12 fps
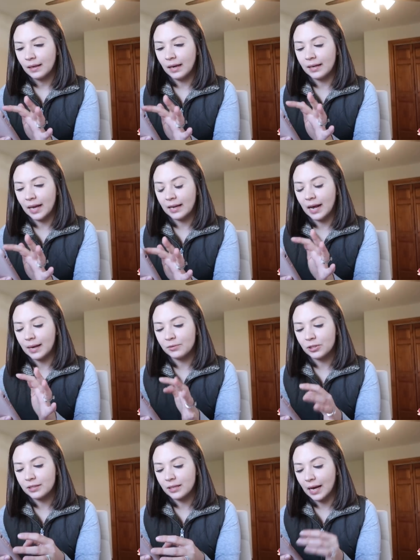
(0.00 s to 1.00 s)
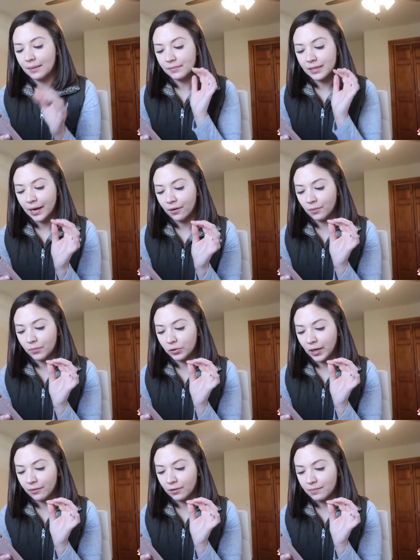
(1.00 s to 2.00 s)
again, I'm just, I'm terrible
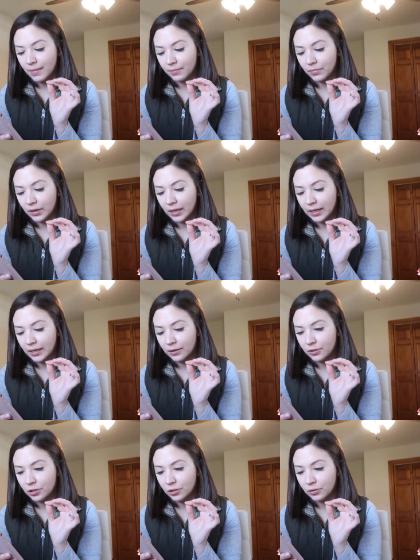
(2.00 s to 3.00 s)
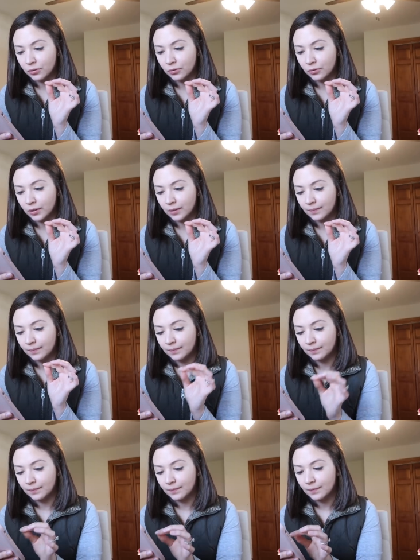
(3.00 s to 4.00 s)
at remembering to,
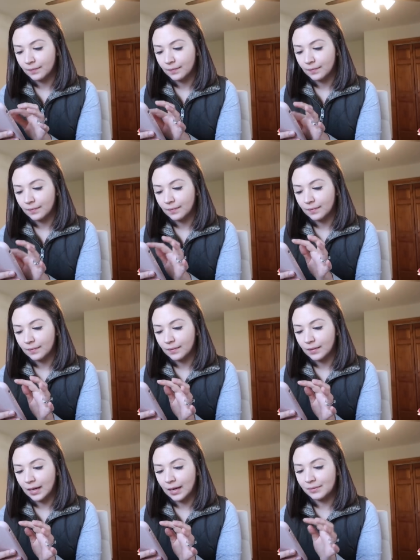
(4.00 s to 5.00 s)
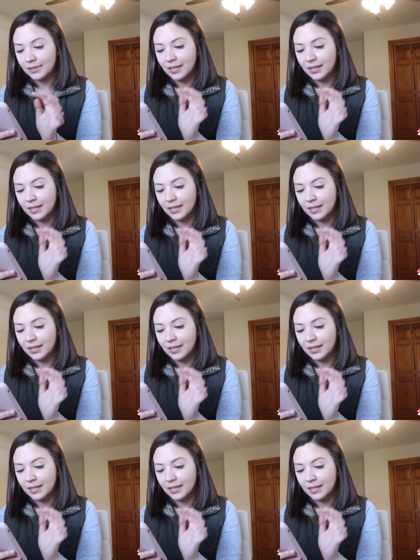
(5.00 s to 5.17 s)
I'm